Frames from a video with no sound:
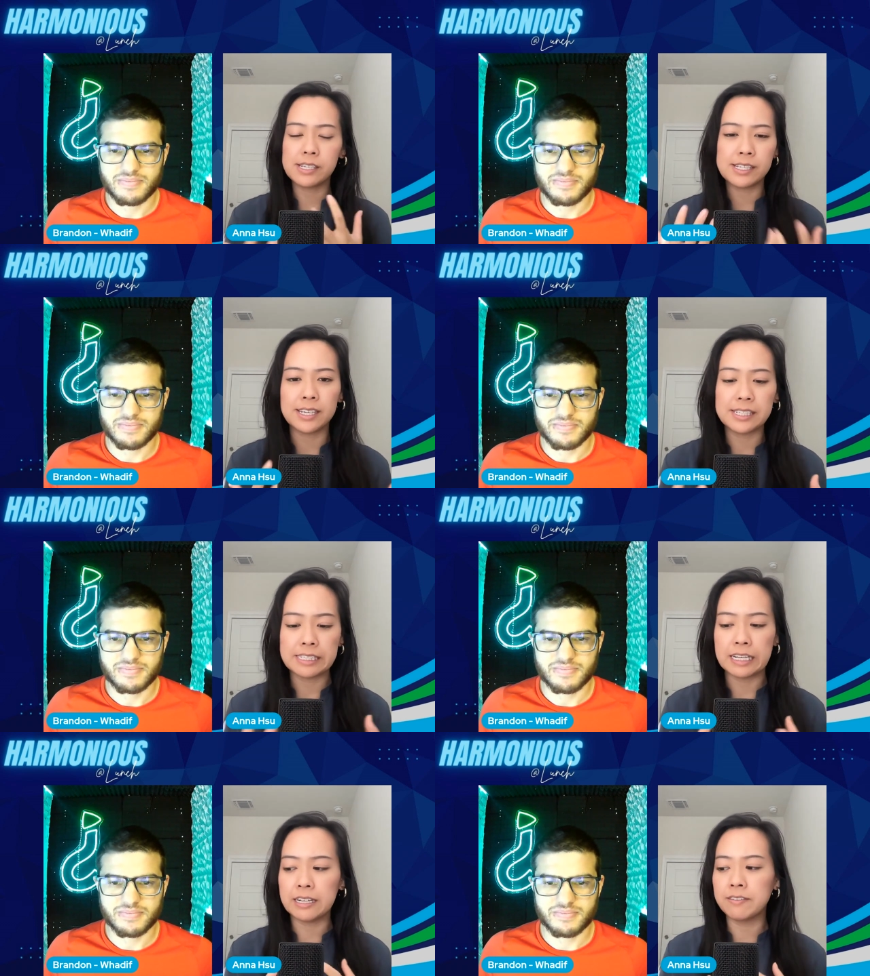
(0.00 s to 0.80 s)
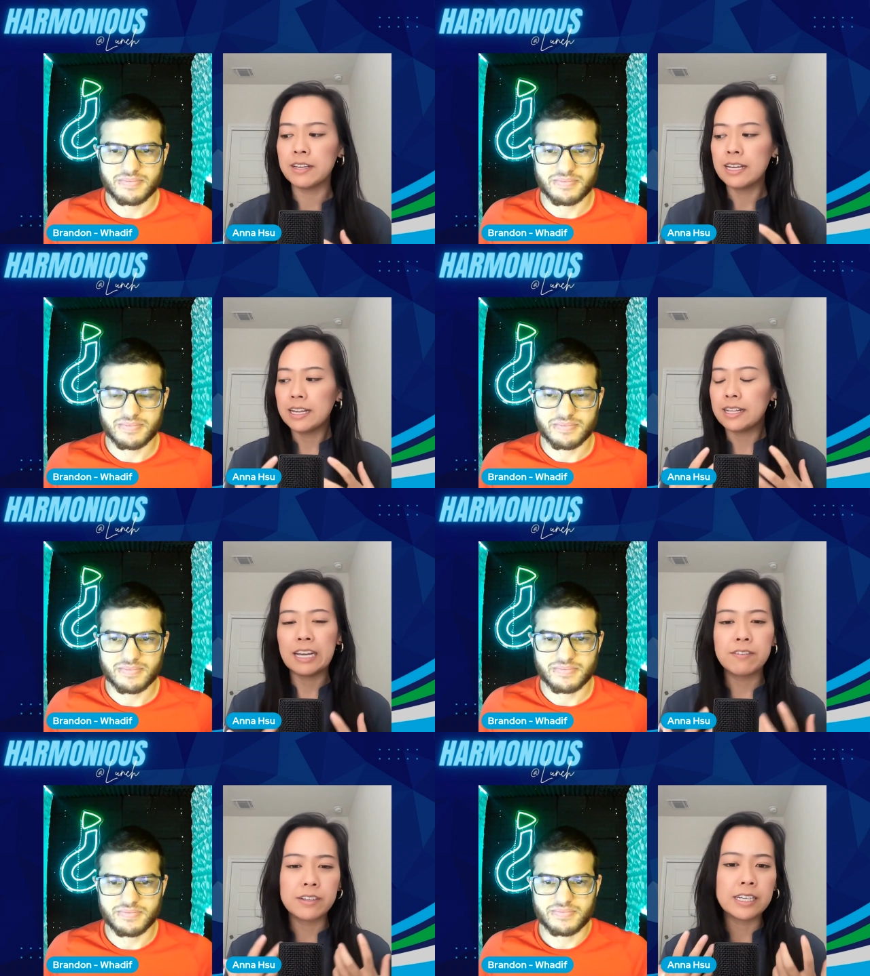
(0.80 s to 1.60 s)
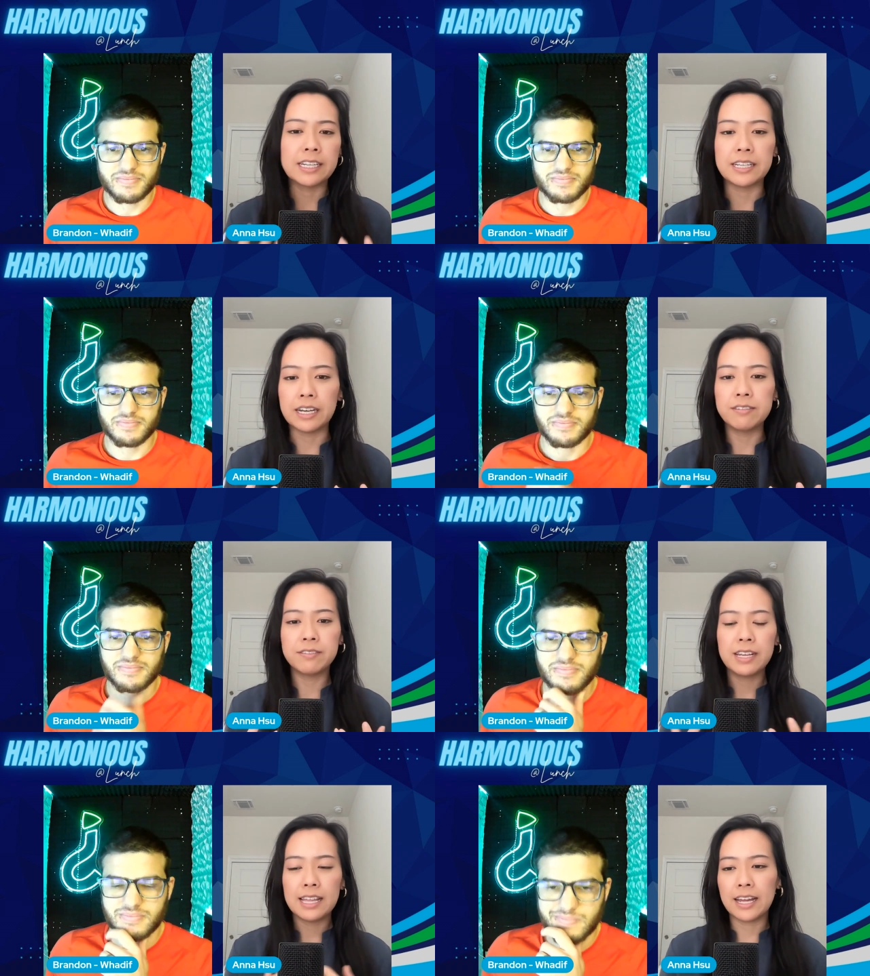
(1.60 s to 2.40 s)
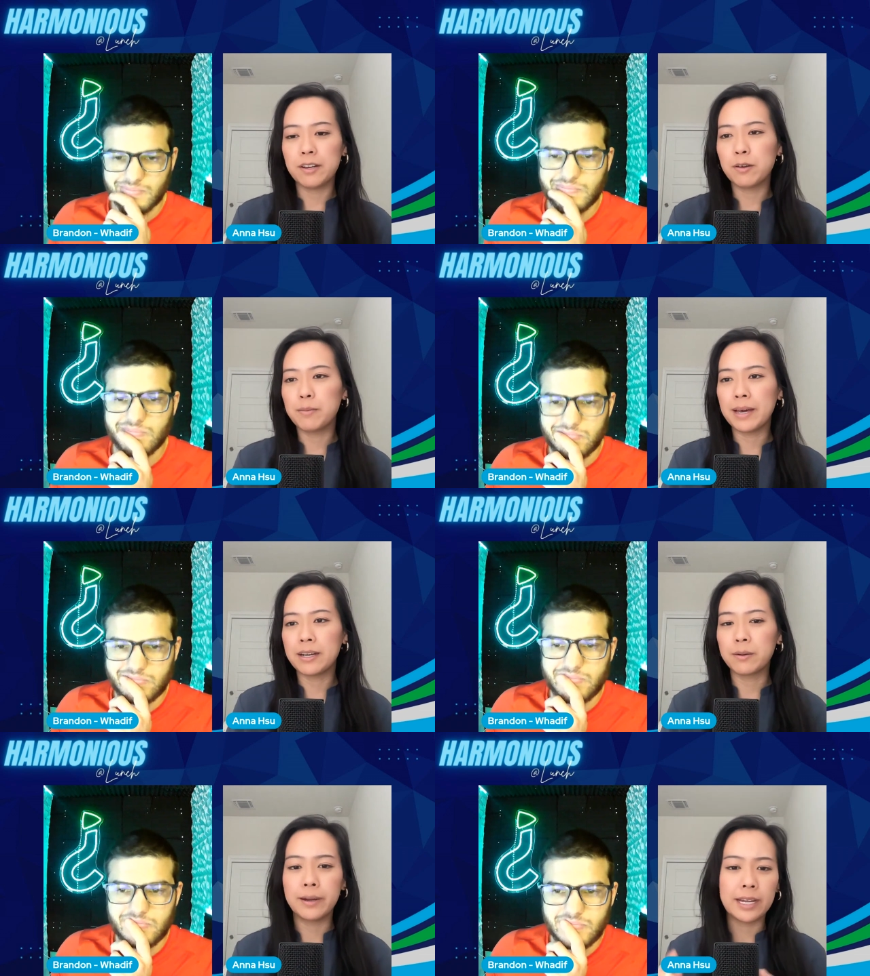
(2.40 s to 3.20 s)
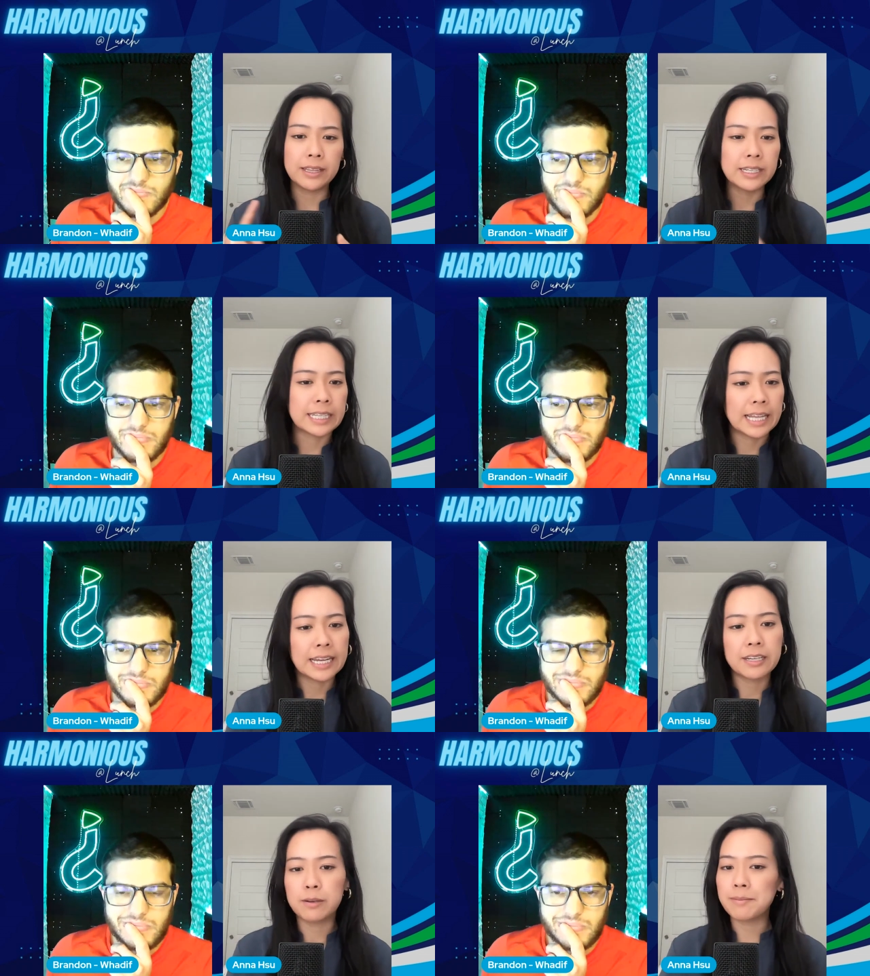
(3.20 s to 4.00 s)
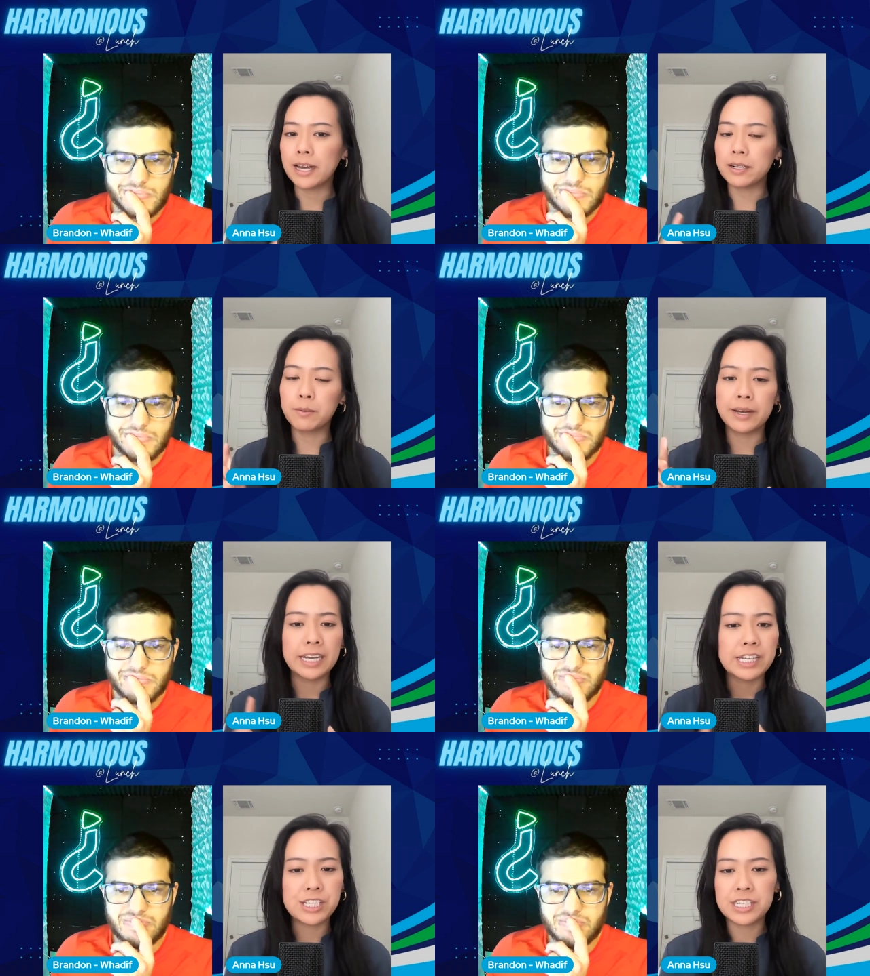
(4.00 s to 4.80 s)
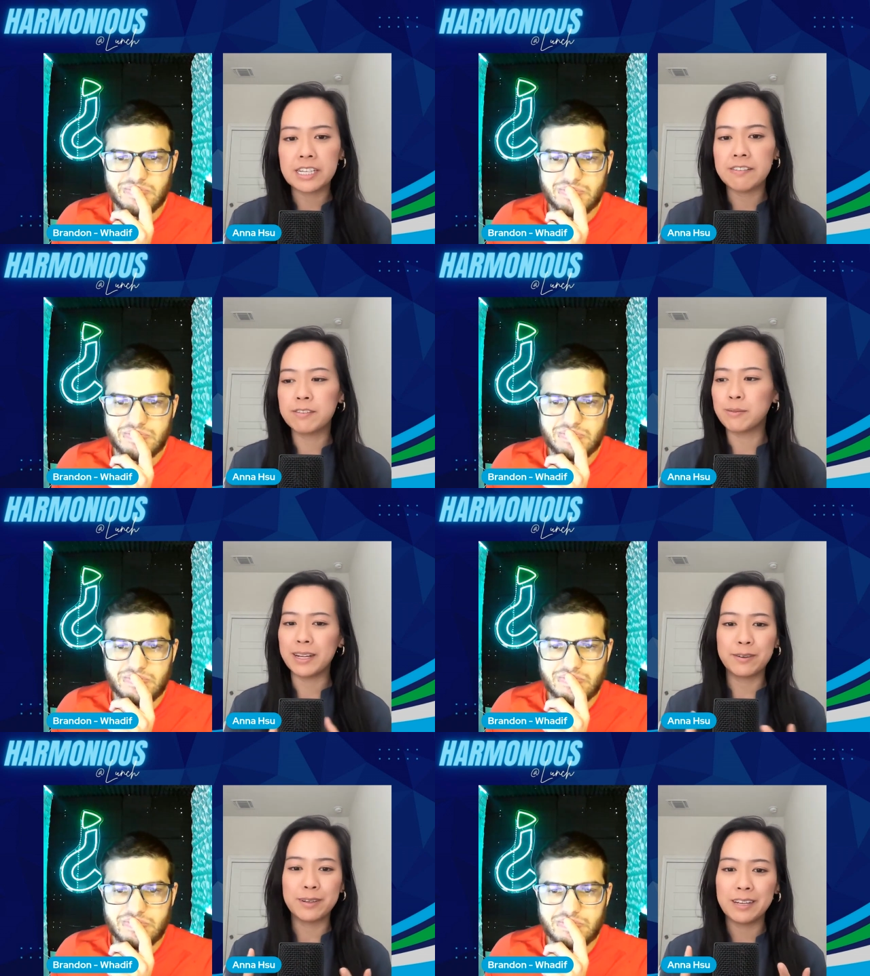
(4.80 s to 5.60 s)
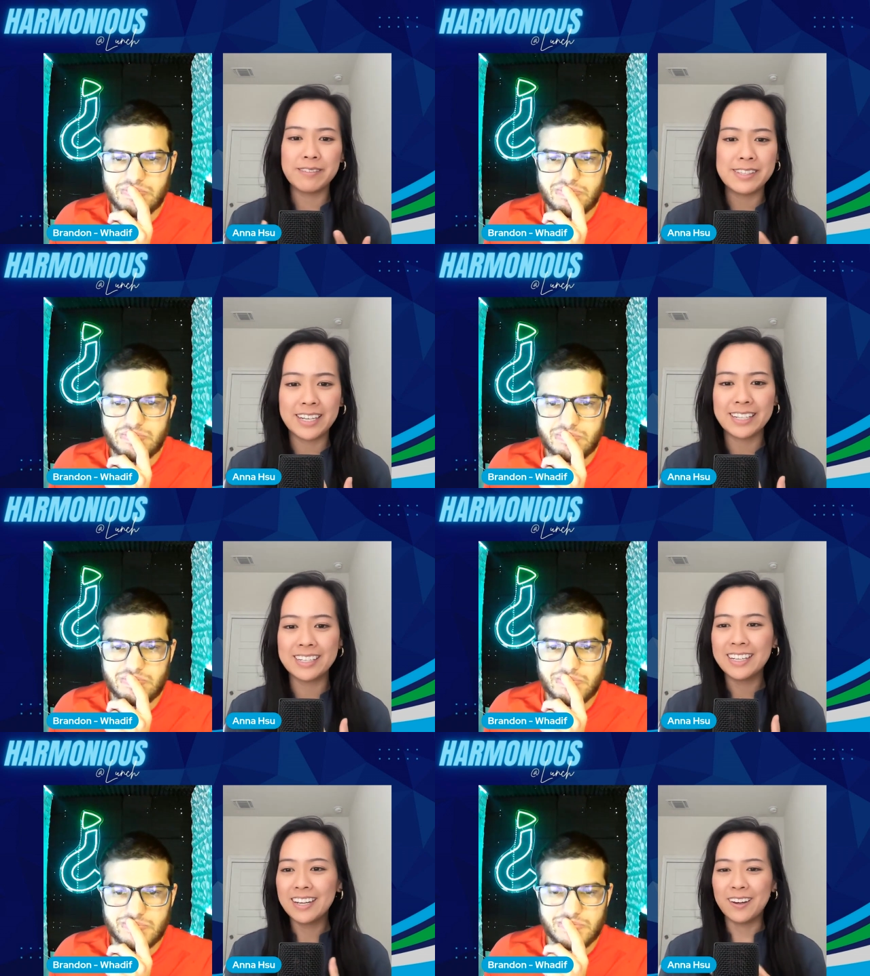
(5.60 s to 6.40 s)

Speaker 1: a sense of never enough, that no matter what I looked like, no matter what I achieved, no matter what I've done,